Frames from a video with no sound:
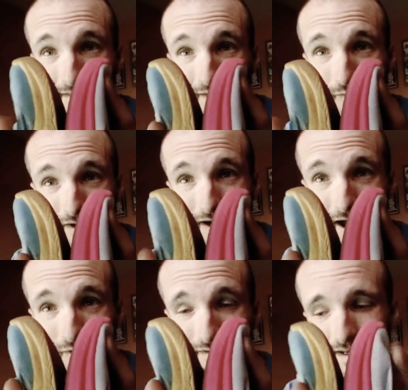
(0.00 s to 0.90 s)
they wear
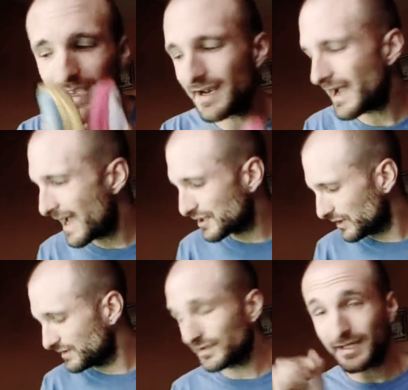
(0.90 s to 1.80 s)
out, and I
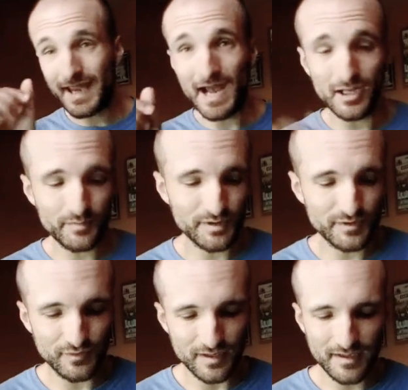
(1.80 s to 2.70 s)
actually took a caliper
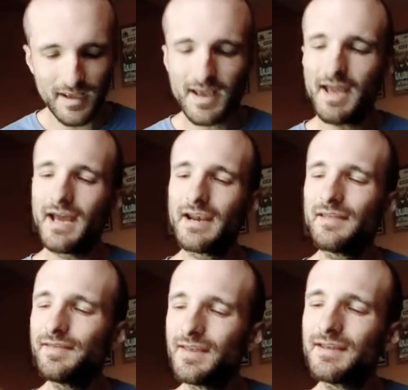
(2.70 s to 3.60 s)
to it, and
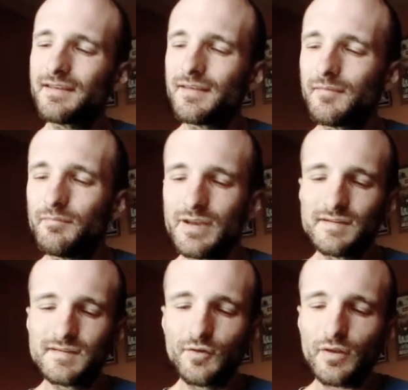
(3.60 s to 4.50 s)
I think the
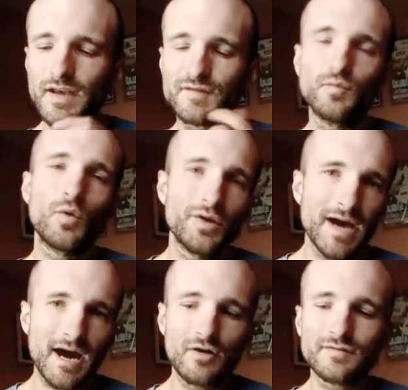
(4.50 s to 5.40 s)
midsole has
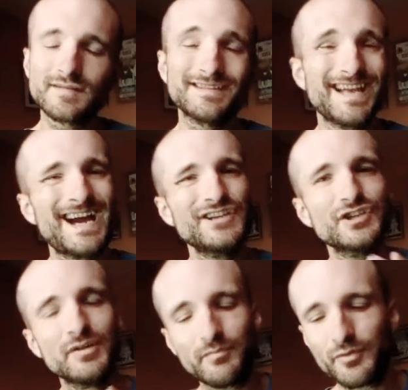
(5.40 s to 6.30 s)
worn out
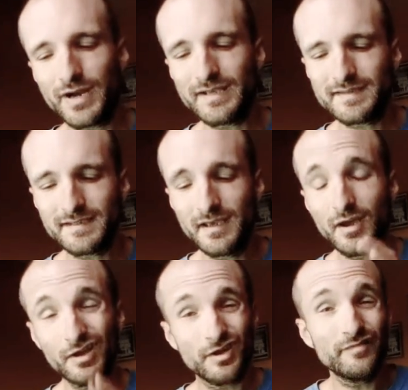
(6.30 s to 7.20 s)
slash compressed
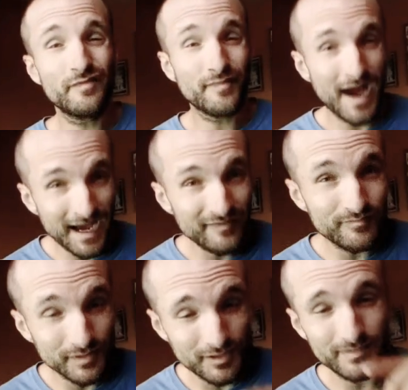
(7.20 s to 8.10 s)
a good
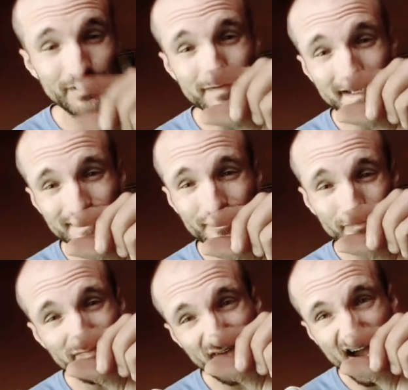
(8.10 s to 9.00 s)
5 millimeters. That's, you
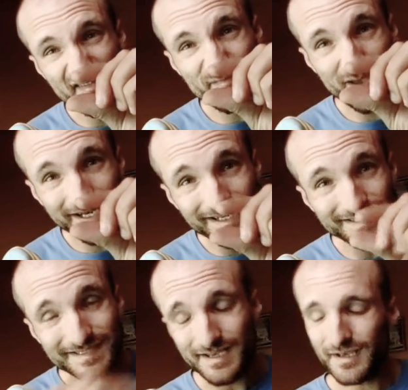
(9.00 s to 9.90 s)
know, 5
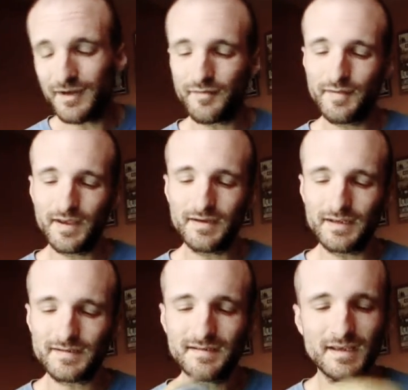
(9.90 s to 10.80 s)
pennies of
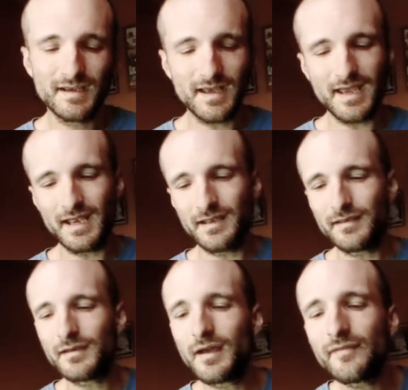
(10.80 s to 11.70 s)
thickness.
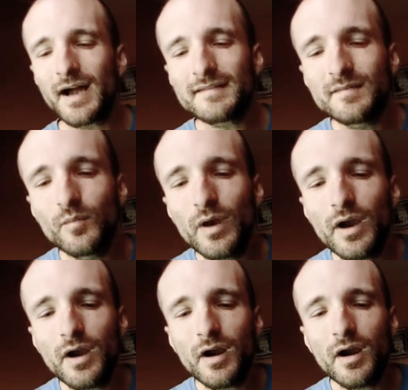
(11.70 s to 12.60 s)
And I've got some
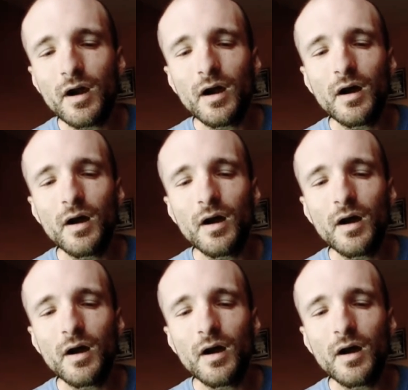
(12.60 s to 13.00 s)
wear